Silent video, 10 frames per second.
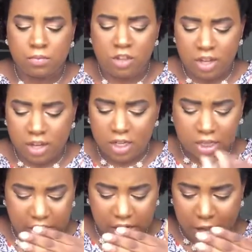Yeah, it
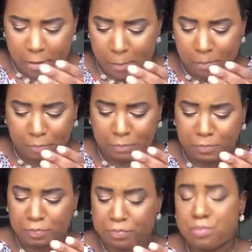tastes like,
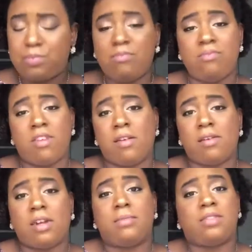
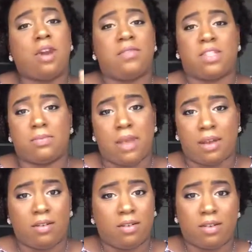I'm sorry for
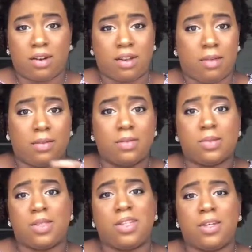smacking earlier, y'all, but it was
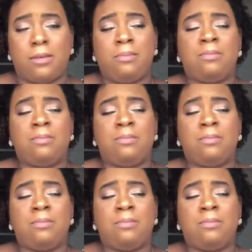good.